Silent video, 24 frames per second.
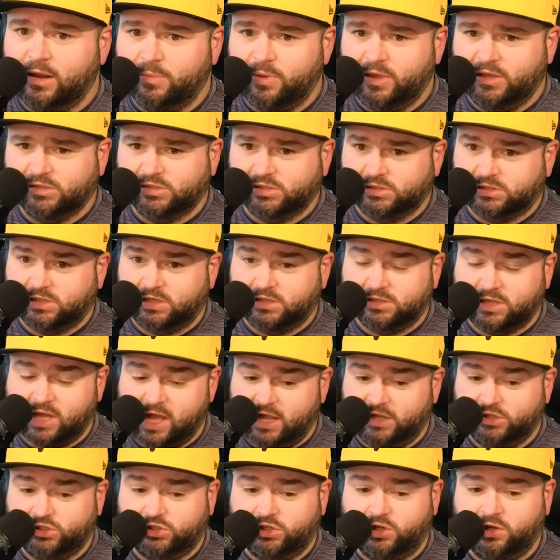Pacers as
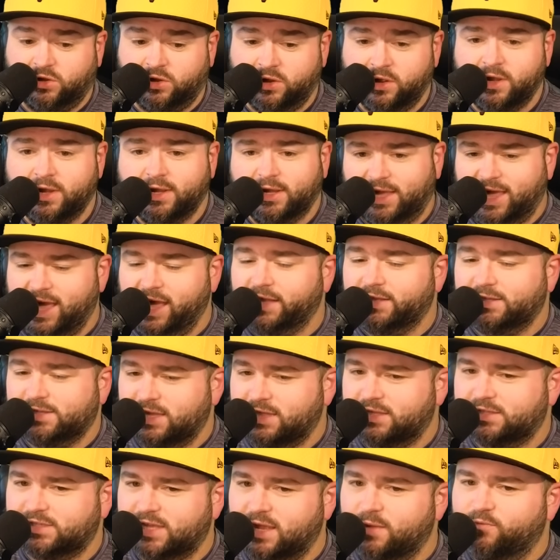last year. Can't say
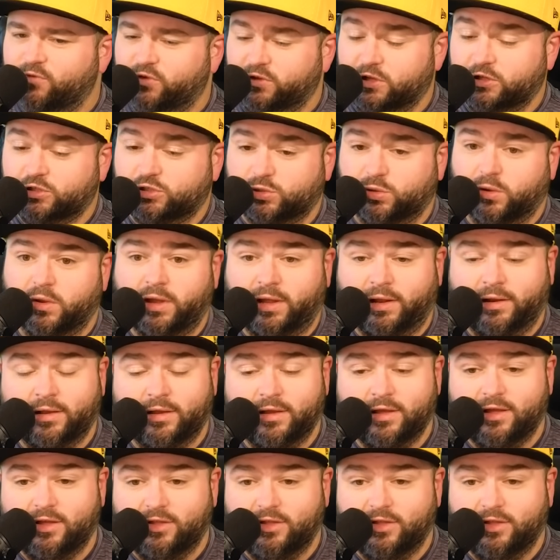the same for Detroit.